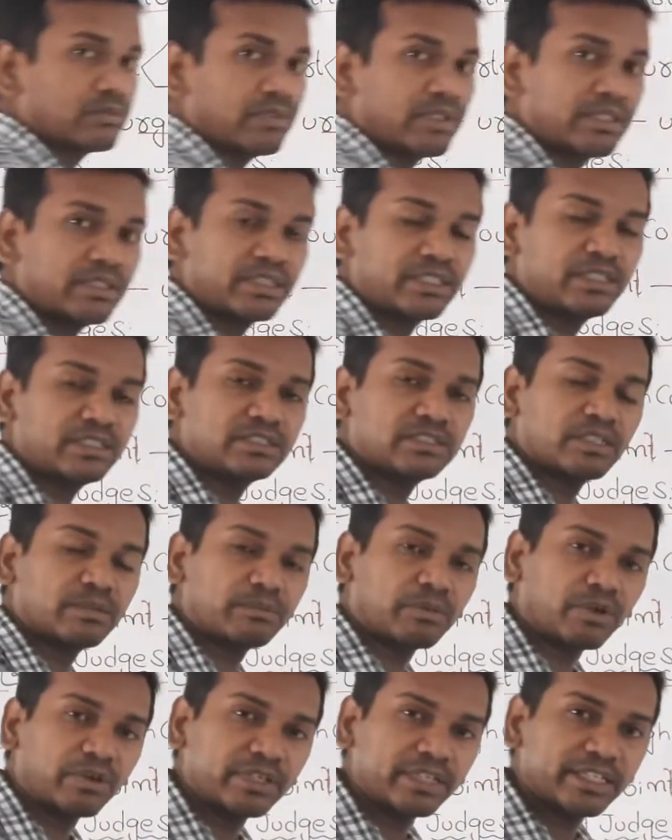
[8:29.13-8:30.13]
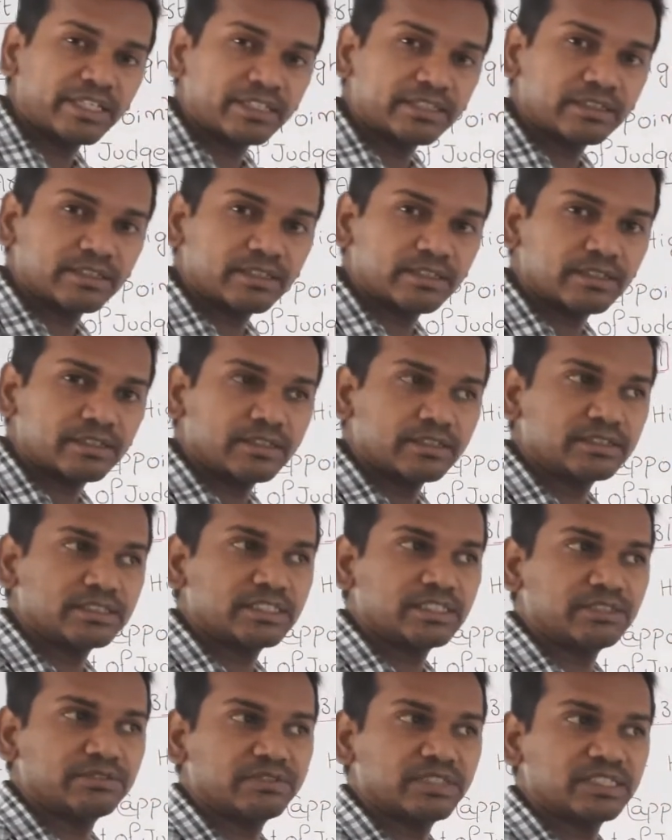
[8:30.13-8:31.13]
when he is appointing the
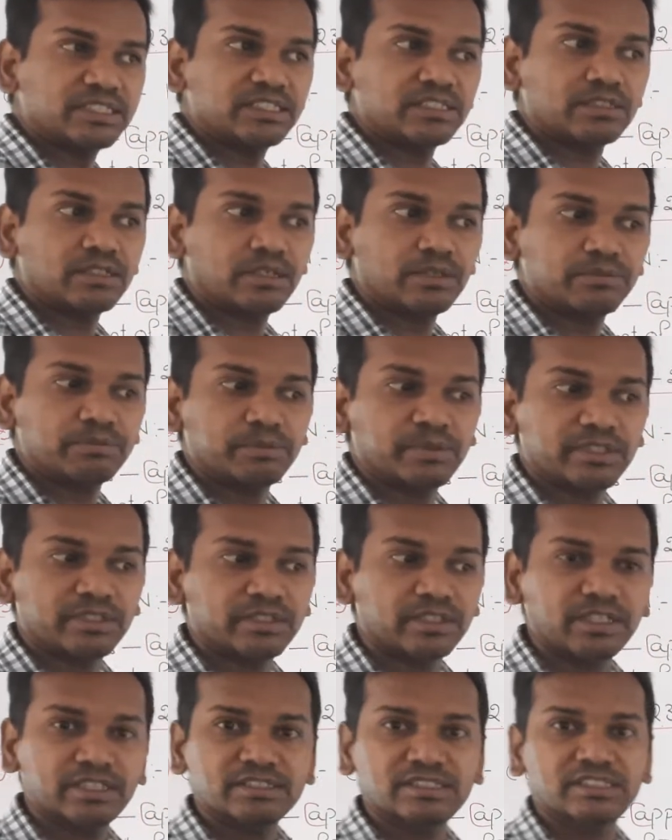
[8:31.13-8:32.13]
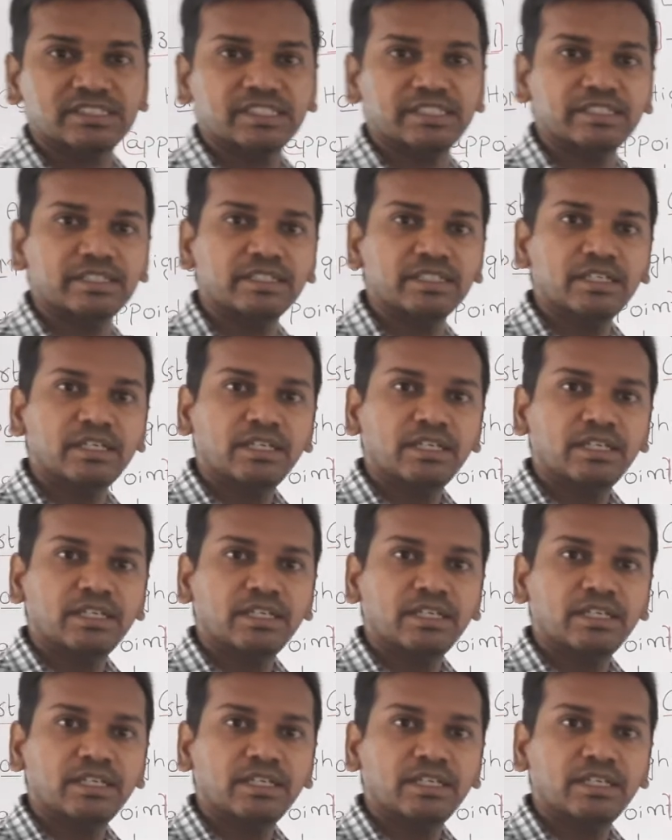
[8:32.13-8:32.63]
Chief Justice of particular state,